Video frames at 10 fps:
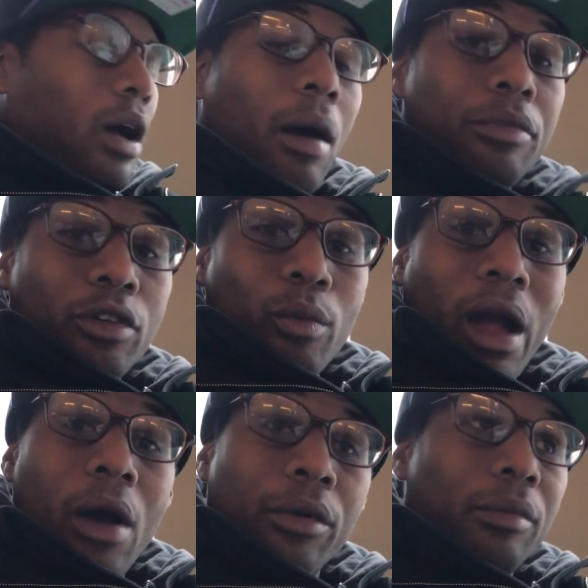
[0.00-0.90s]
I'm
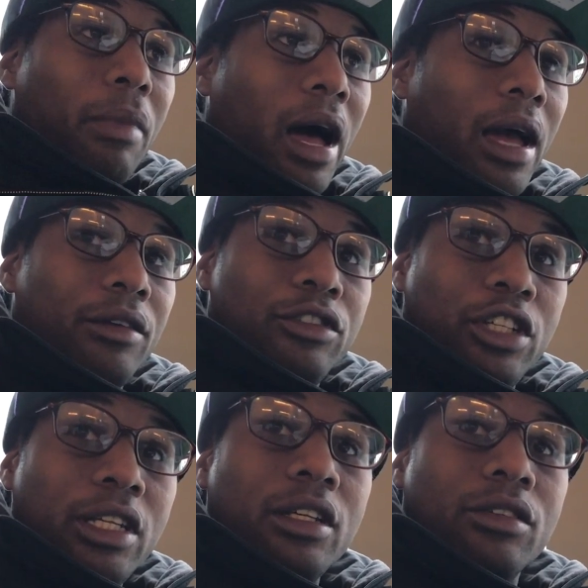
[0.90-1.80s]
surrounded by
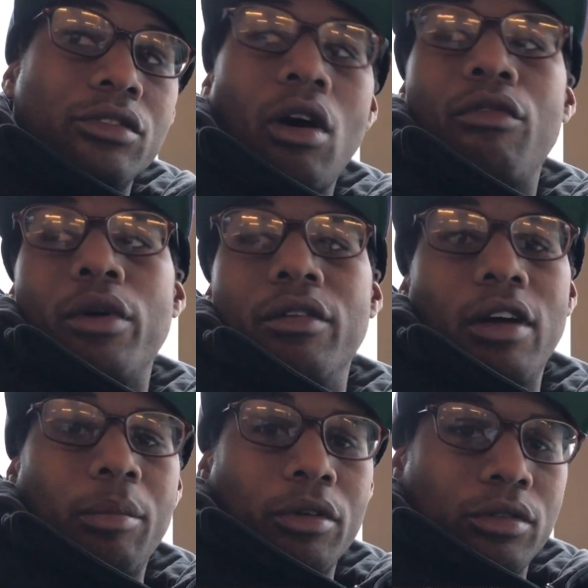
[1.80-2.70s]
genius software
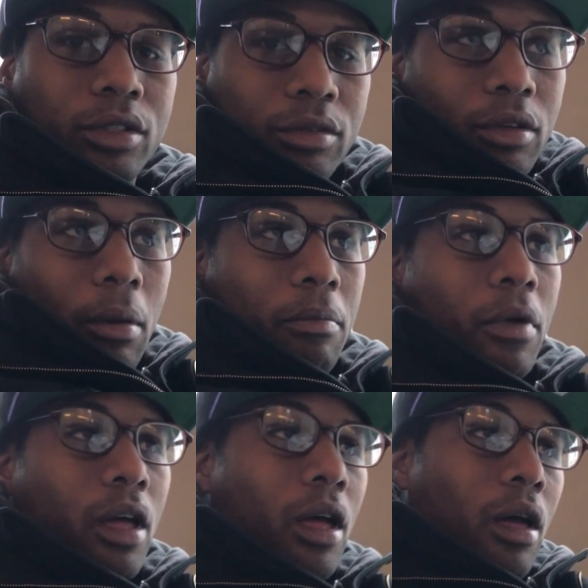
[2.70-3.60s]
developers,
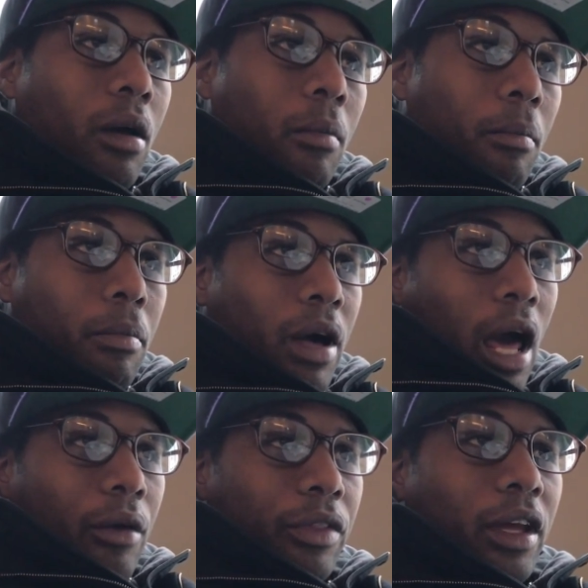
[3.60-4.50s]
but
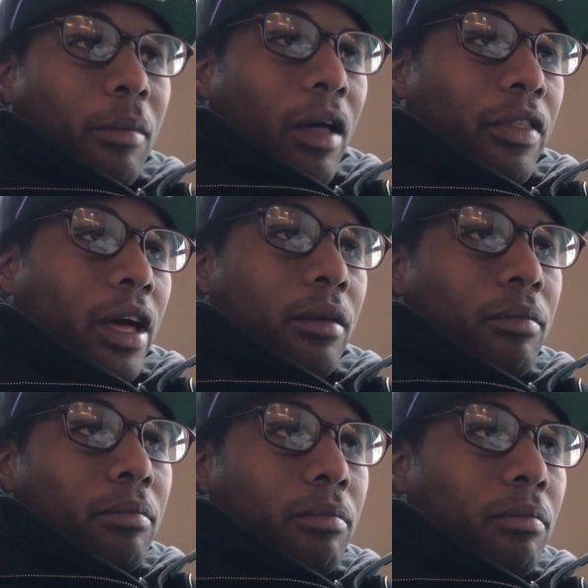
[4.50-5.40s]
I don't think about that.
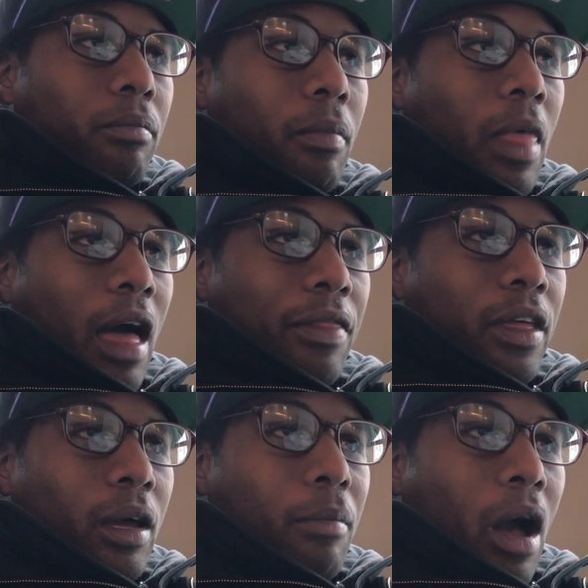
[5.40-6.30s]
I
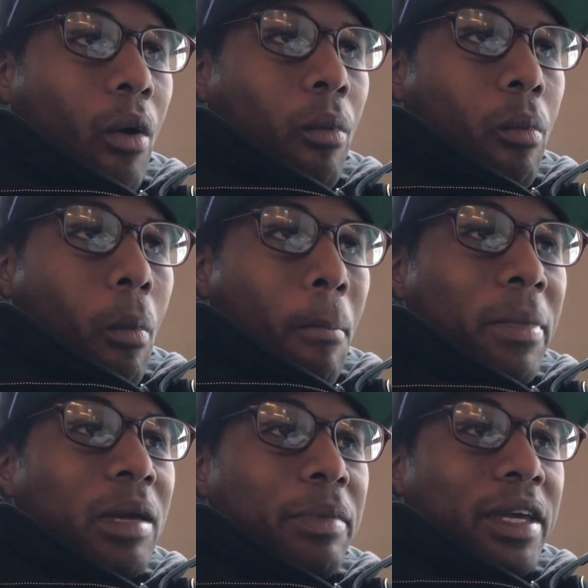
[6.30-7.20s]
think about
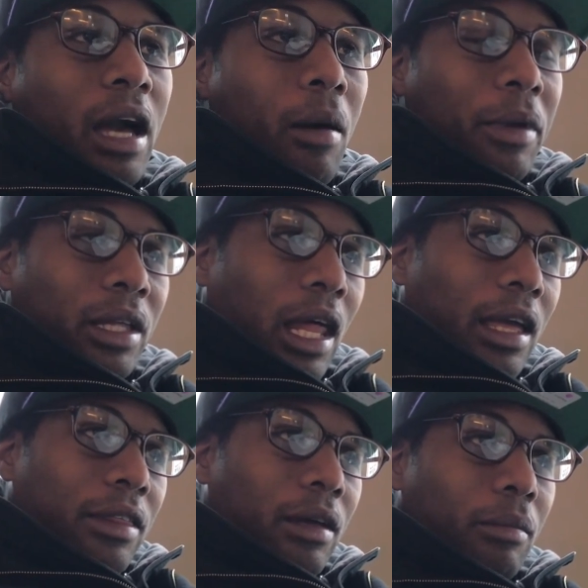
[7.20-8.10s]
me becoming
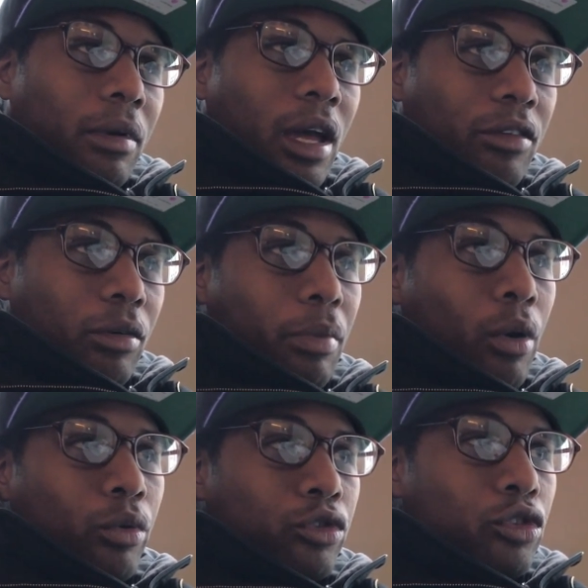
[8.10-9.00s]
like them as
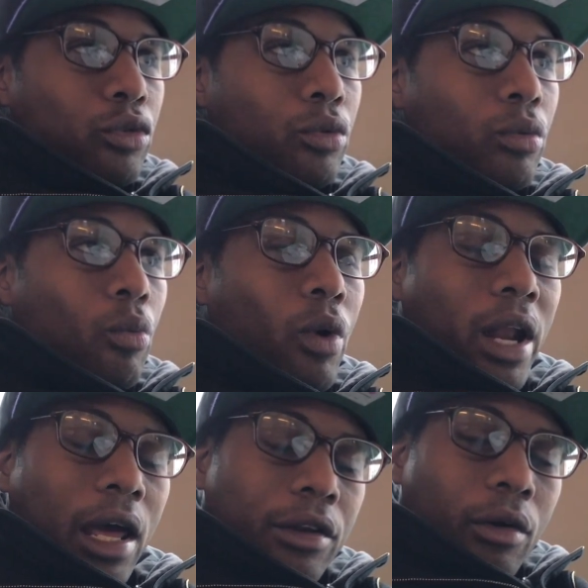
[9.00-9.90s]
opposed to what
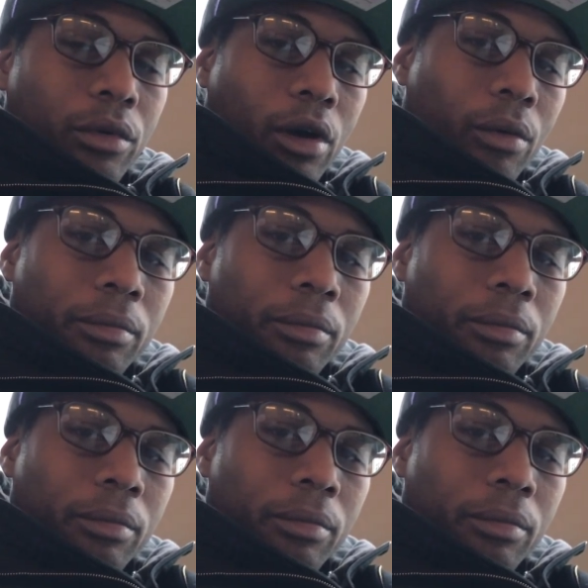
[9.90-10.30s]
I don't know.